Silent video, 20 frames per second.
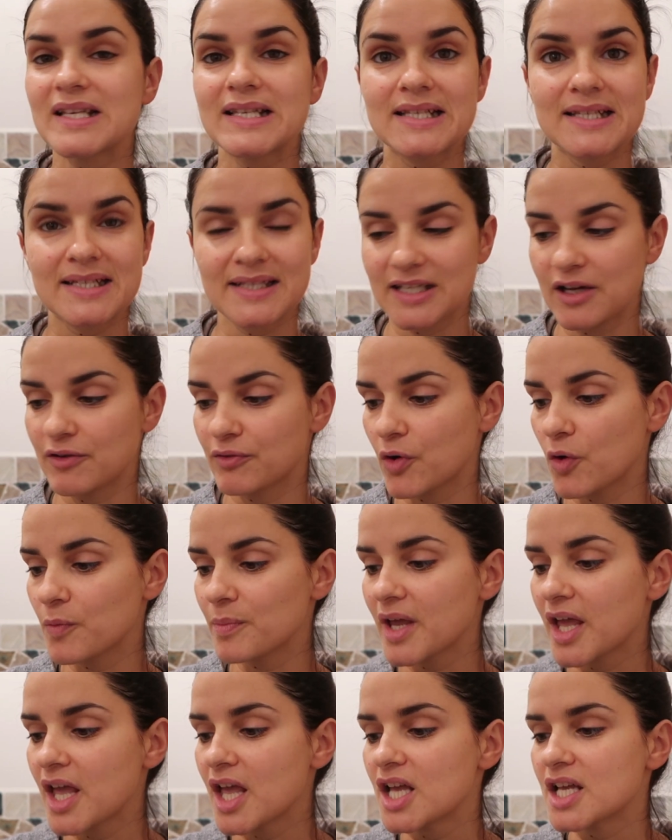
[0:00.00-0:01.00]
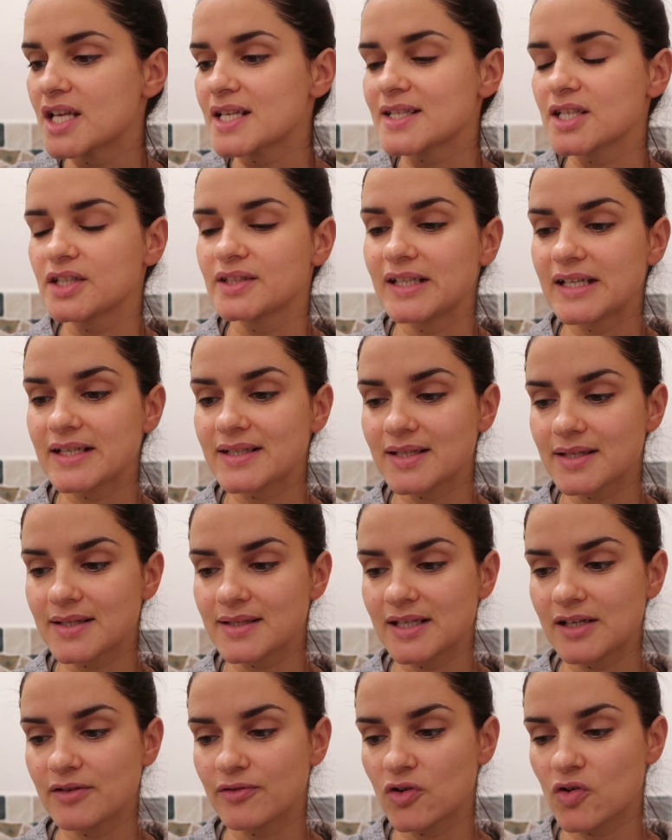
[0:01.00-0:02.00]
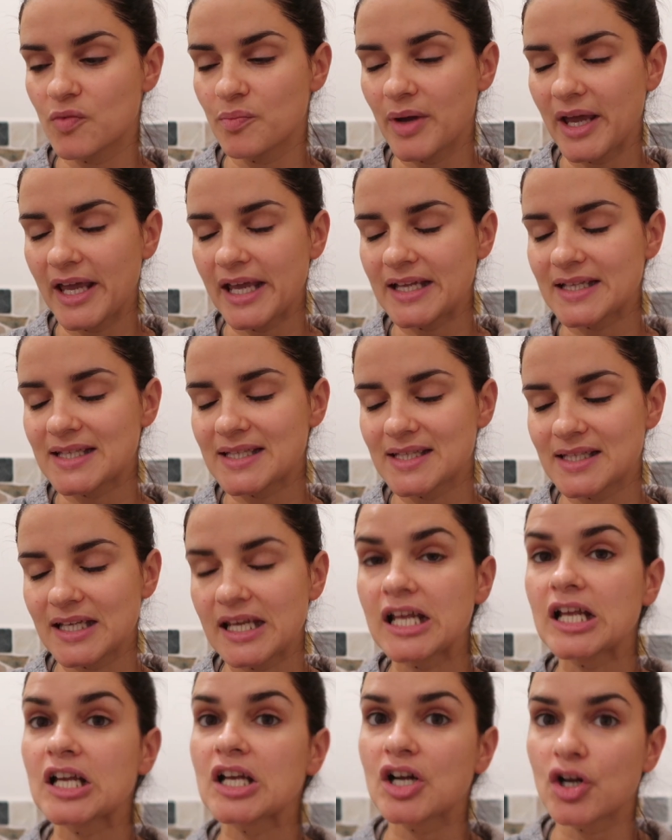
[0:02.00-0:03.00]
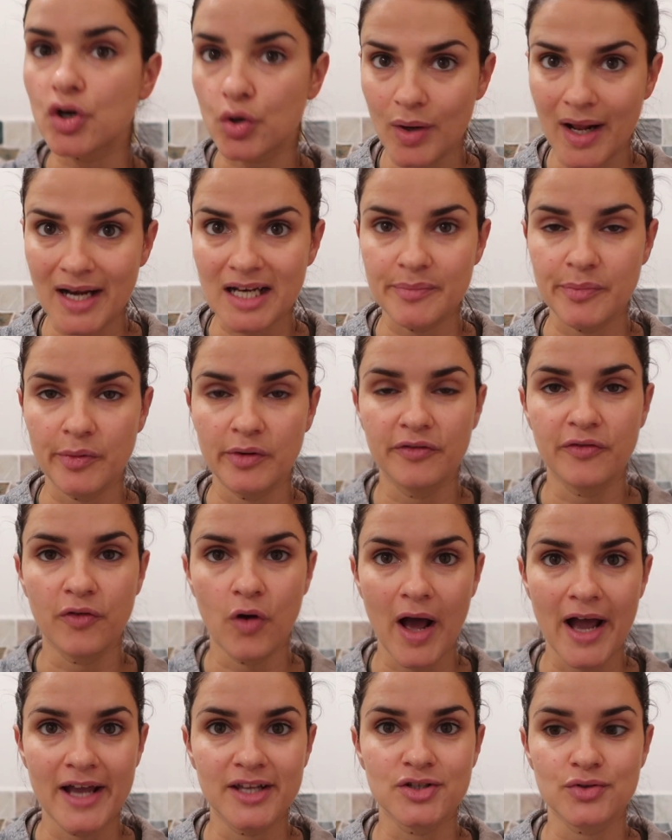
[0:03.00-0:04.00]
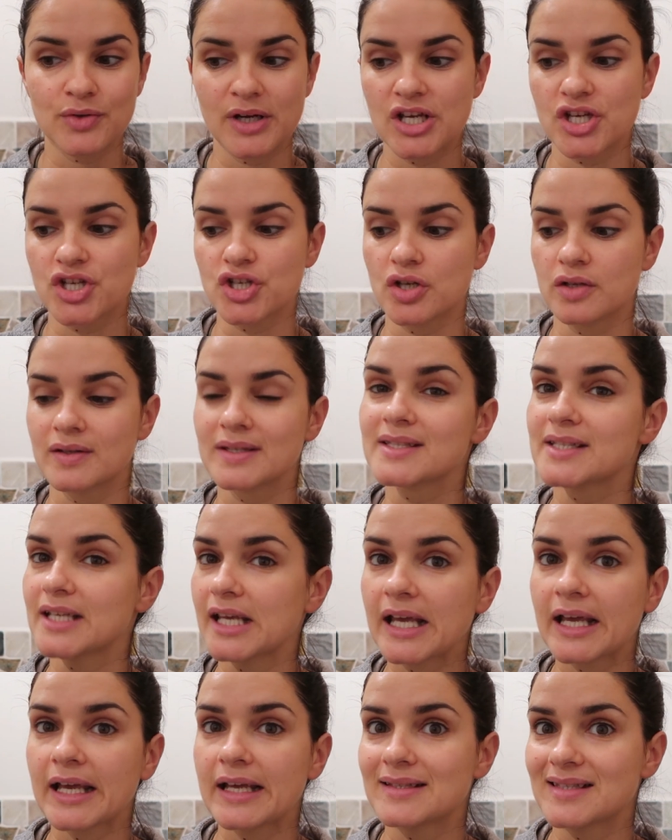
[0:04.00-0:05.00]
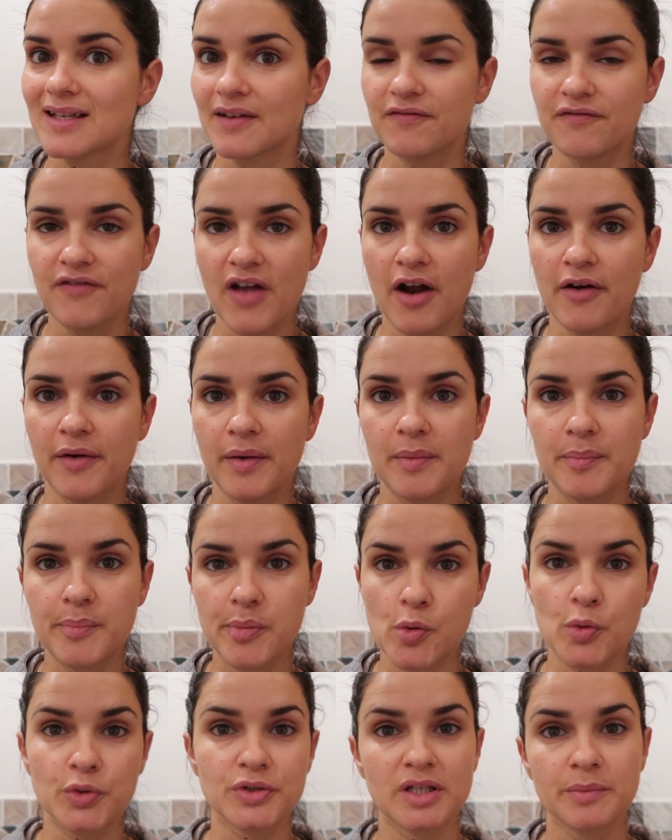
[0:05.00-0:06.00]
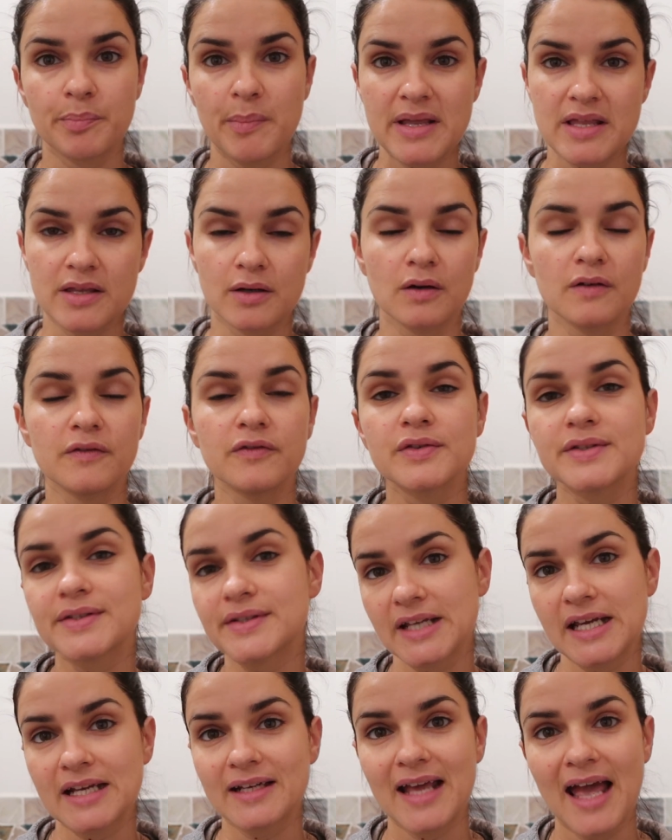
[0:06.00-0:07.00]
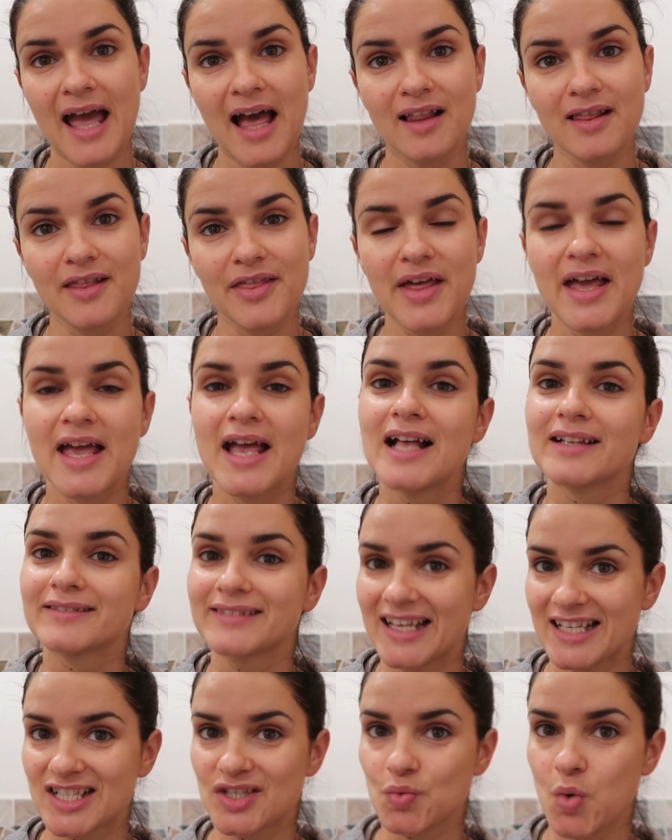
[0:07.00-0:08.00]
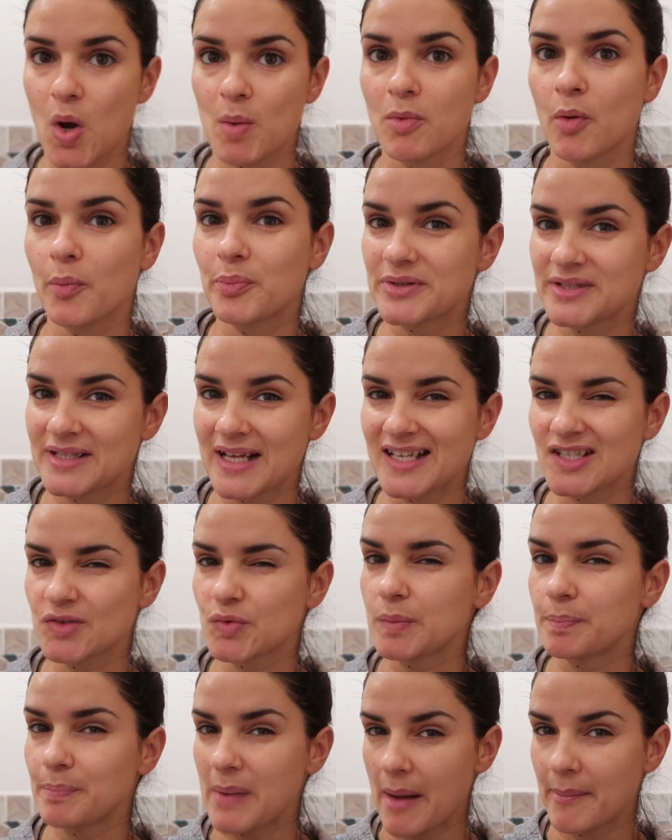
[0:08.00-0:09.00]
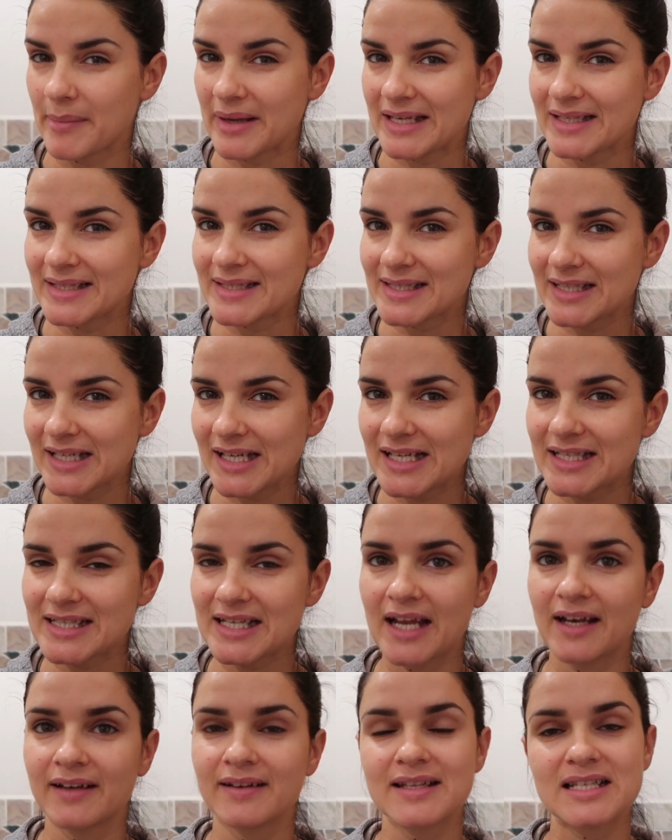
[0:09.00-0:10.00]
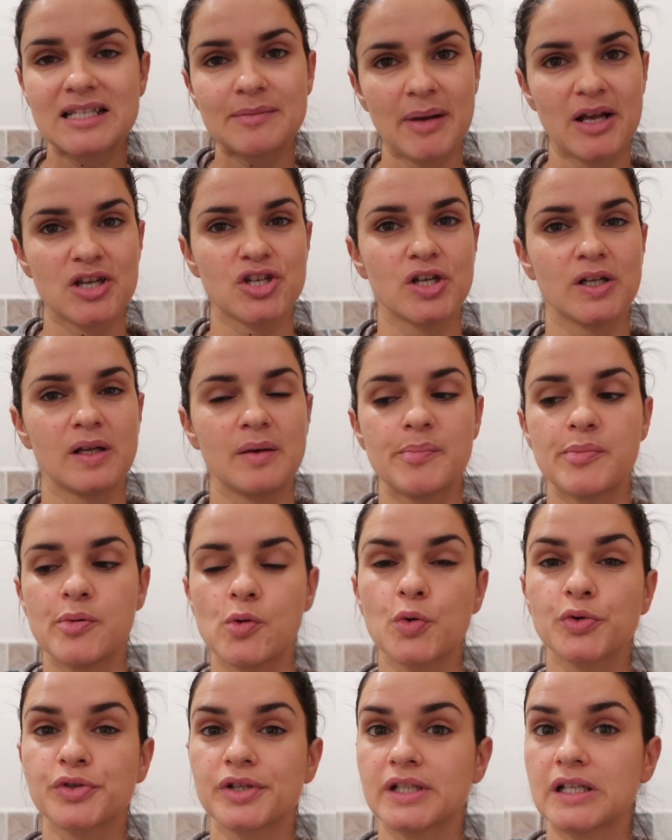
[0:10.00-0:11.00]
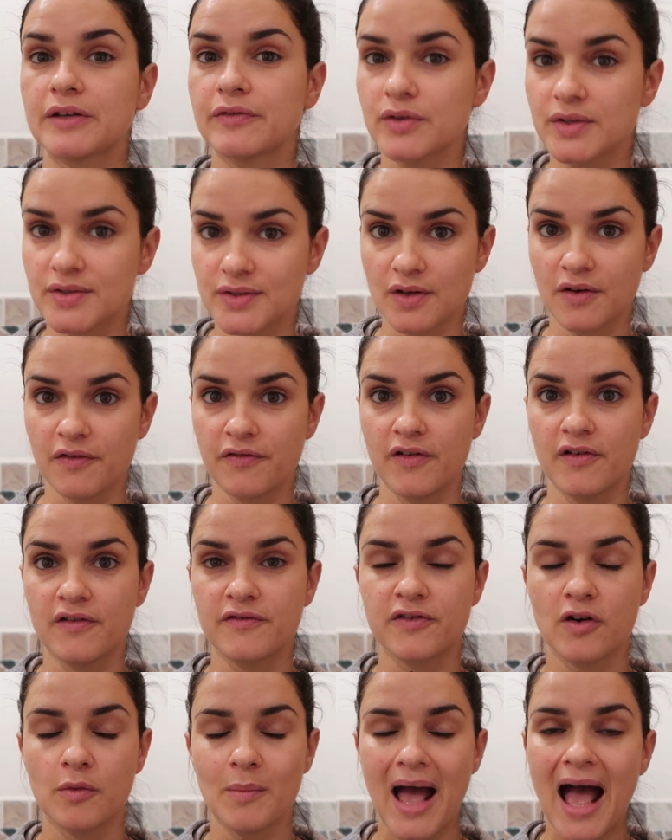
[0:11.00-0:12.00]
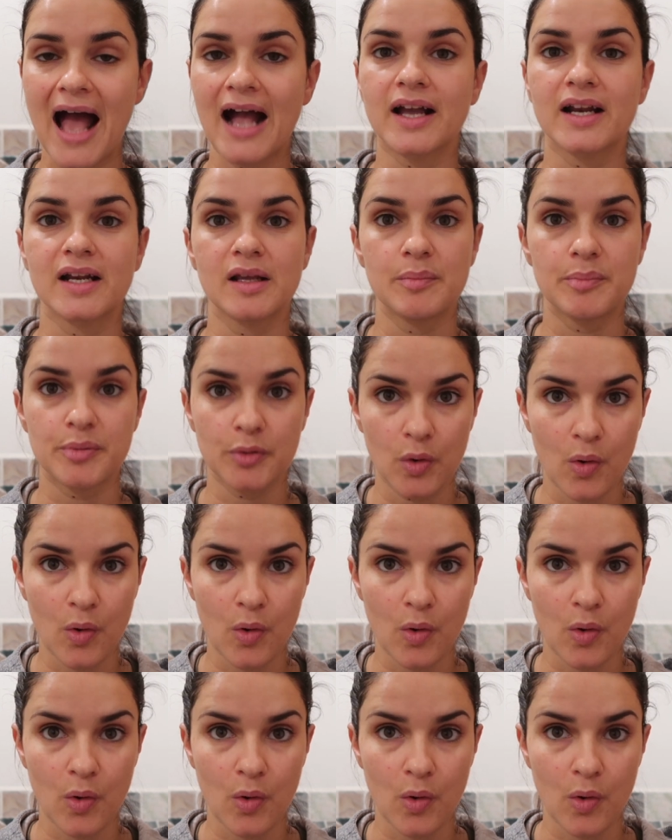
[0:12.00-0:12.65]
Serum. So this serum is incredible for hydration. Zinc is a very important mineral for skin health. That's why I'm obsessed with pumpkin seeds, and especially important if you suffer from acne